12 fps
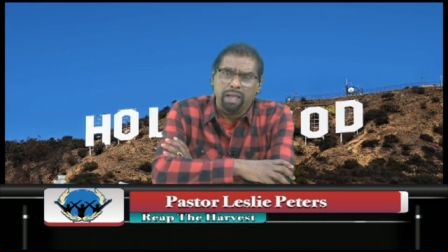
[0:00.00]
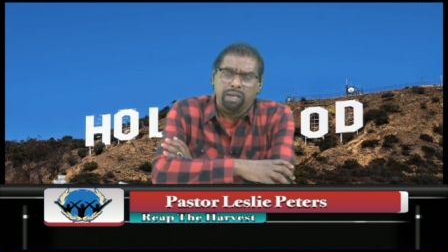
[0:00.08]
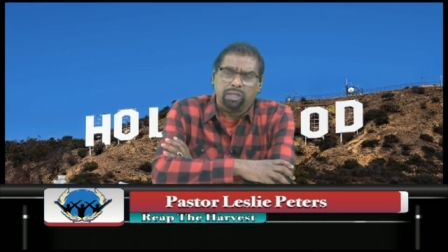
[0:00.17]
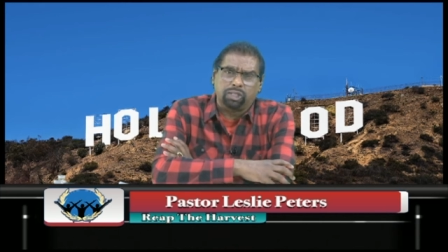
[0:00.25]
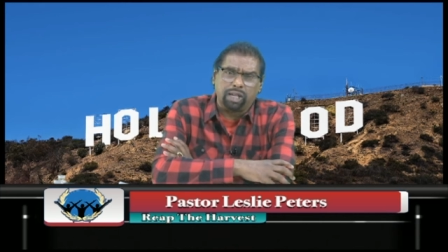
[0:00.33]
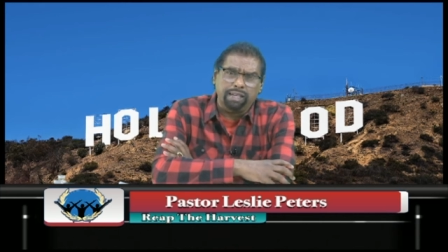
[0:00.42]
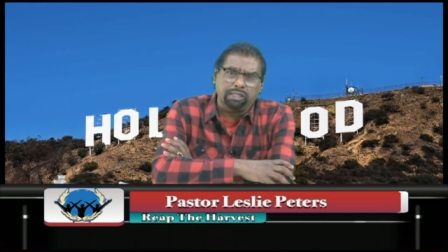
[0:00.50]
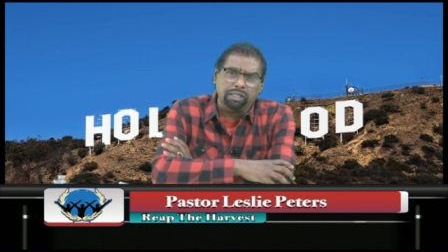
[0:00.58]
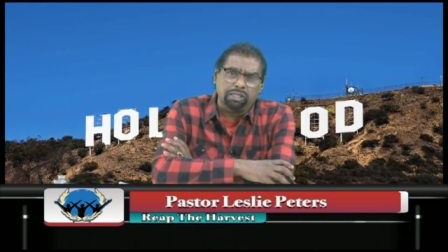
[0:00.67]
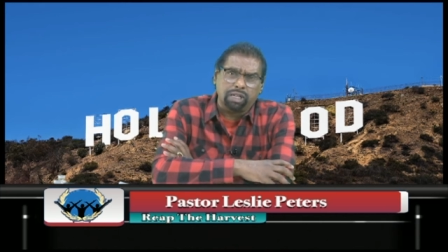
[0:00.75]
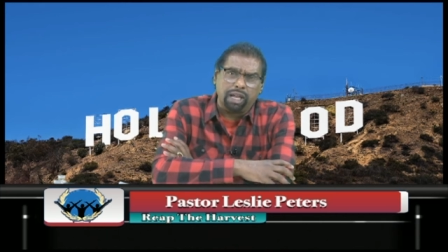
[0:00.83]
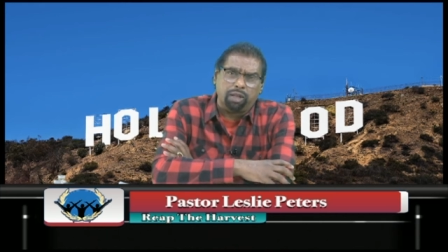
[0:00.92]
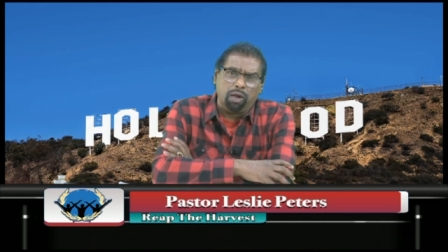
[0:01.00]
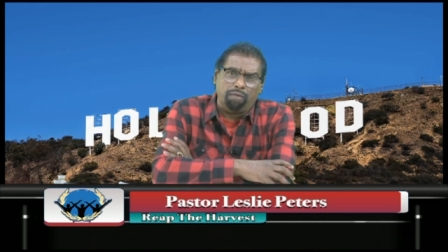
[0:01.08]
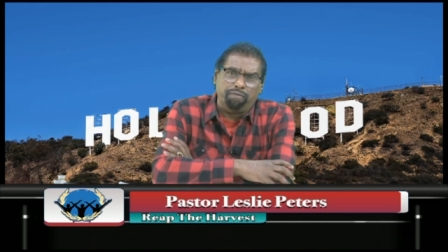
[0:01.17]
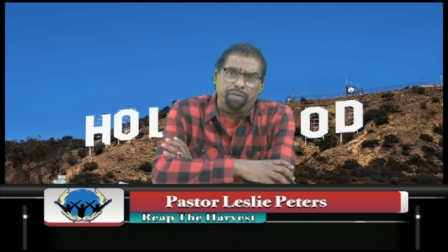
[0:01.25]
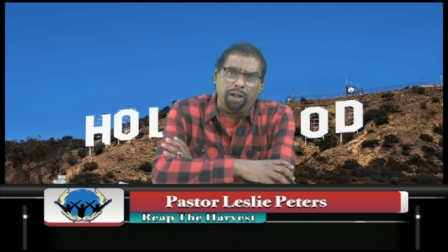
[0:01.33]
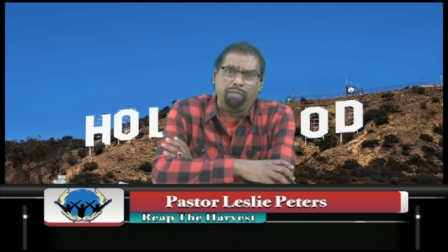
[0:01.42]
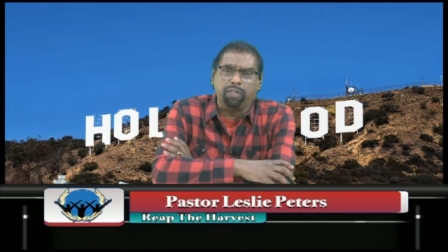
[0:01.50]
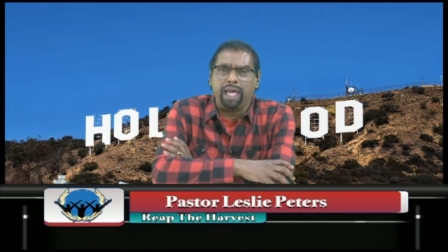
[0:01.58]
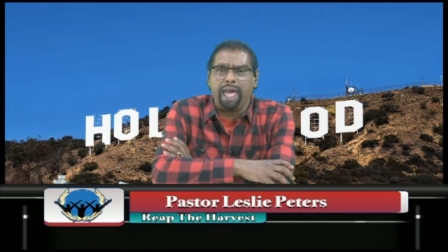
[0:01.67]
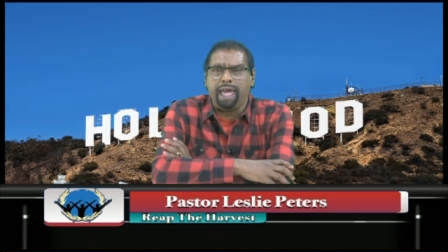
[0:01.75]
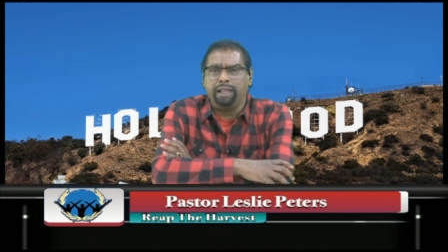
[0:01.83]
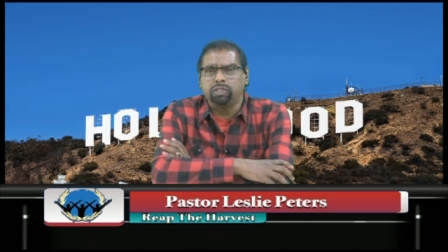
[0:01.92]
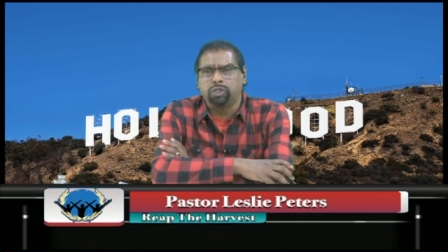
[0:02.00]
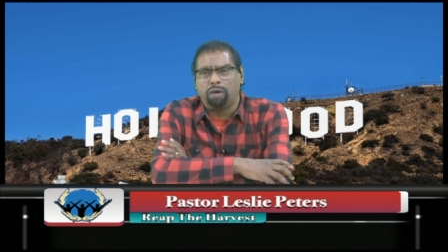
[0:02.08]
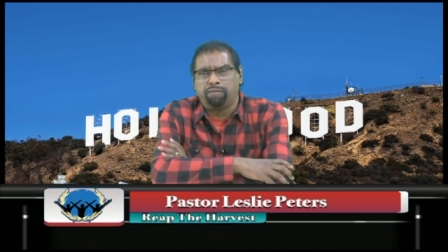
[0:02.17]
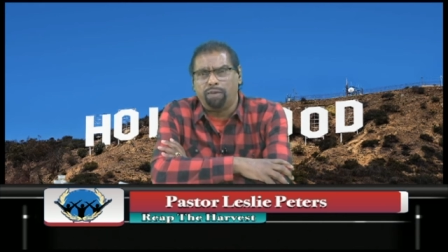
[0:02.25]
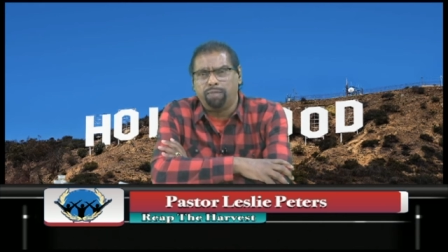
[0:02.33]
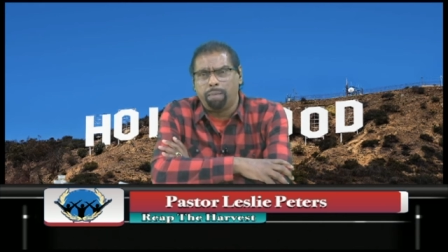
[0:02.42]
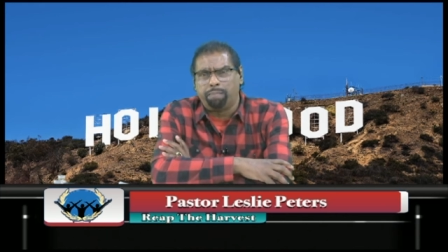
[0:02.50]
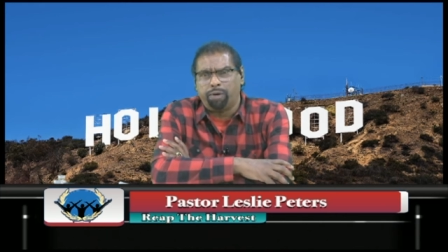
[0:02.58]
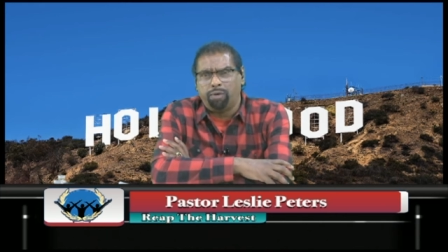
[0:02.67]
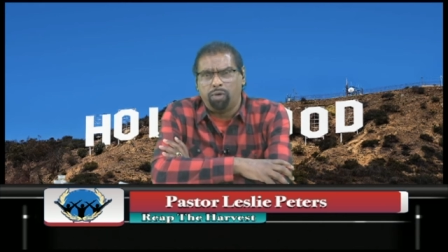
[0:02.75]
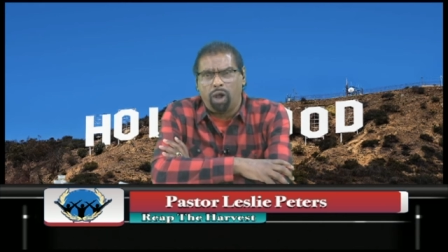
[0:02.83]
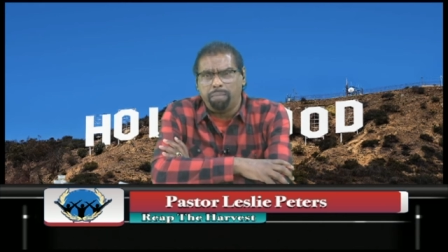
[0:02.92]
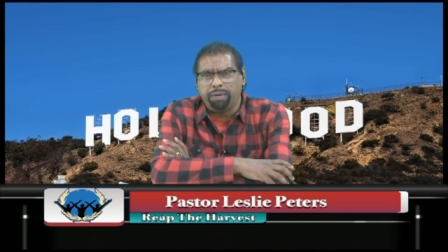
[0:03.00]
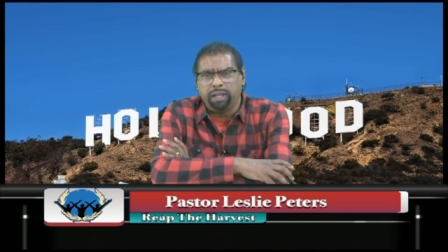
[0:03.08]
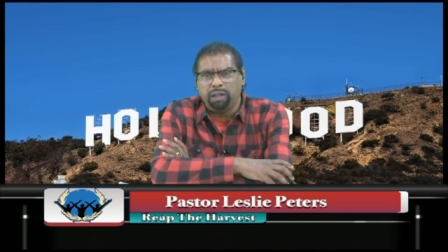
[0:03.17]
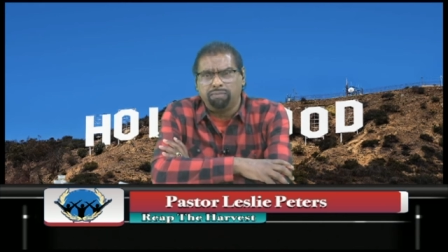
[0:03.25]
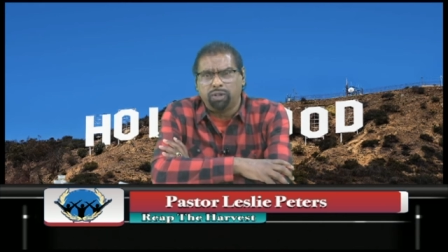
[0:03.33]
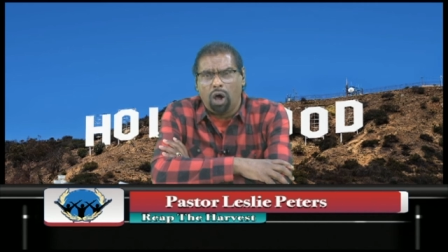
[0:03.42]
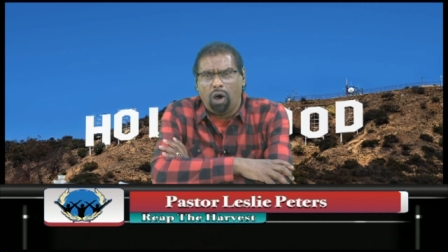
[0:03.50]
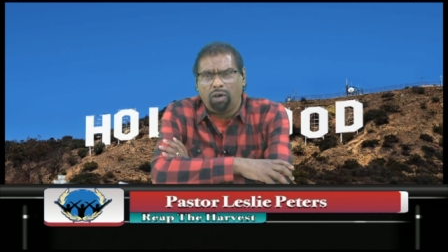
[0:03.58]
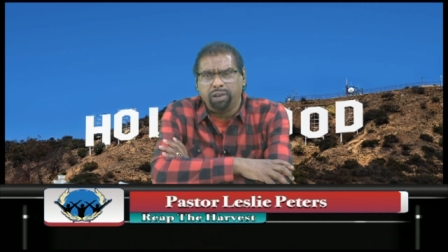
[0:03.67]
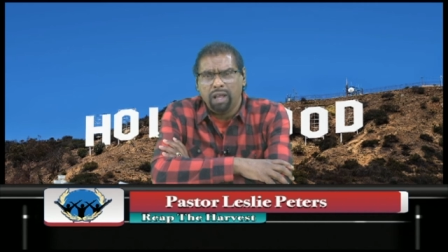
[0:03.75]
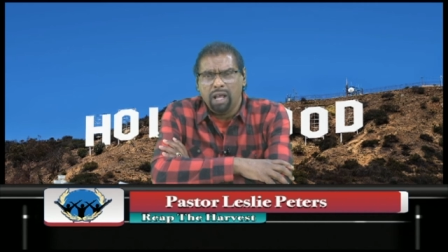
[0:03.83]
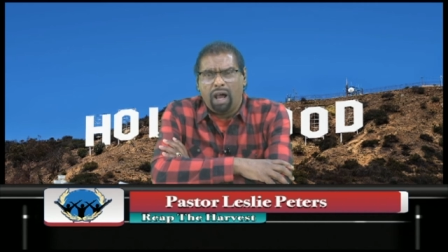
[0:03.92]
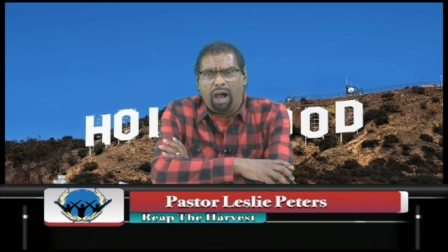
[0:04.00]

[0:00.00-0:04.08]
Satan, take your filthy hands off of the property of God.